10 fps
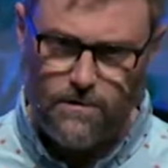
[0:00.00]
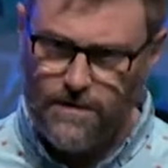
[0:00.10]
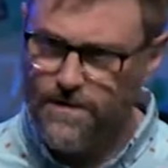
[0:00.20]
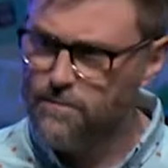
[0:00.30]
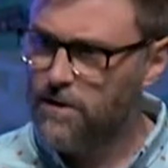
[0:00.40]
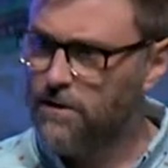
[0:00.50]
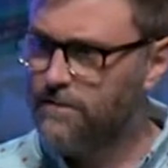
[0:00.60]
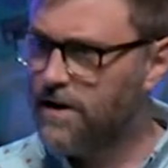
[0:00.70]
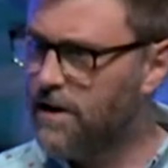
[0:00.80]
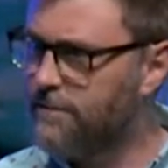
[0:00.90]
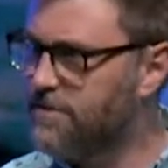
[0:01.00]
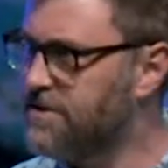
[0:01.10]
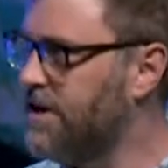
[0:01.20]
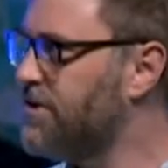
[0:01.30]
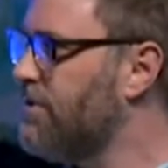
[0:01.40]
or in the middle of a
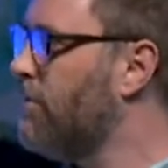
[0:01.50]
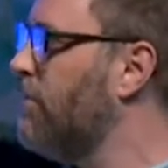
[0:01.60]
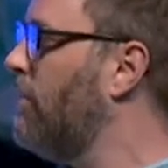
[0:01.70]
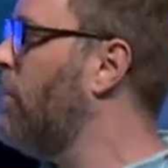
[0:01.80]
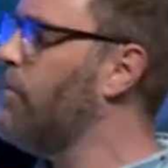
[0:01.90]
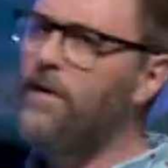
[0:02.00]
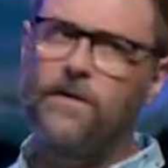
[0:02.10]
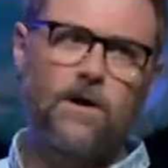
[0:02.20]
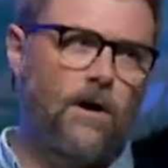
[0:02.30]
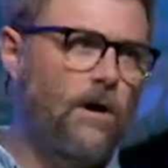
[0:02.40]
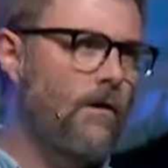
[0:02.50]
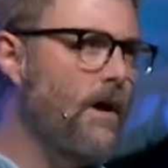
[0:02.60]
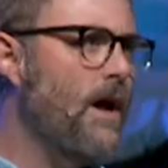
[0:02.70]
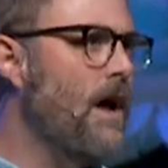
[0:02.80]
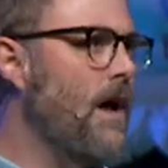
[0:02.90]
conversation or alone in the car,
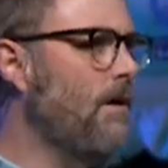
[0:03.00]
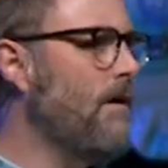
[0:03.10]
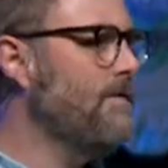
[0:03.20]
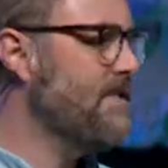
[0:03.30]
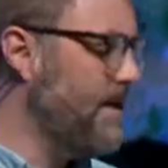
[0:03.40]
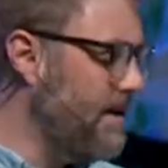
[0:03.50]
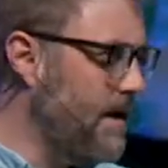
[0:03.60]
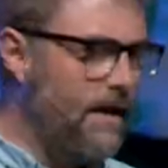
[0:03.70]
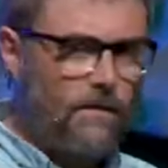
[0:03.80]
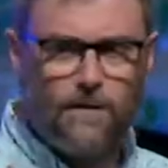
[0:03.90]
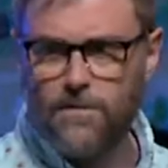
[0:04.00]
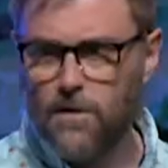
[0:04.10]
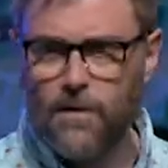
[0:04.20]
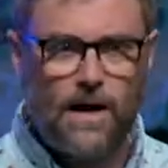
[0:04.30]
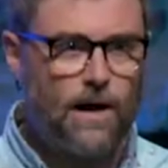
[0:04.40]
and all of a sudden I love
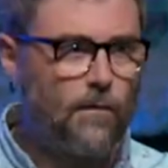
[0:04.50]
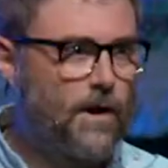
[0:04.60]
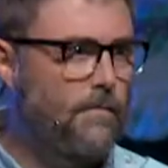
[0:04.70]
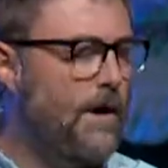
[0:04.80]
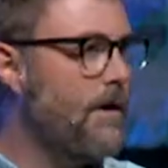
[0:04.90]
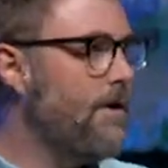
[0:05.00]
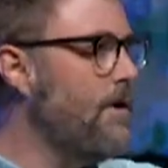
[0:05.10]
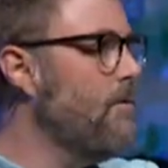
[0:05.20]
you and I want to marry